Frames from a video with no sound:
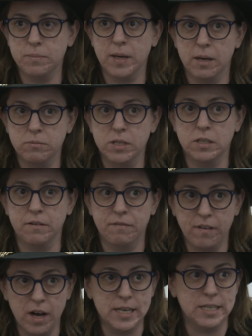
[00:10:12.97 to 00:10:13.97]
to be able to
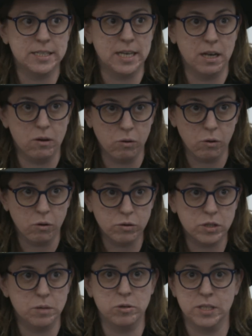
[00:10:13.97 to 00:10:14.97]
define it in law,
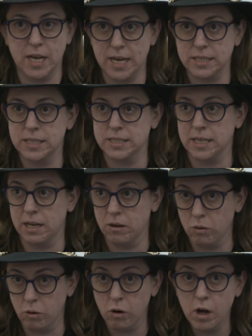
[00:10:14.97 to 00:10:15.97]
to protect it
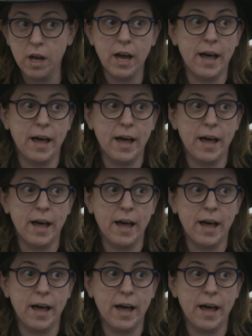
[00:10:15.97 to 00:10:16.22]
in law,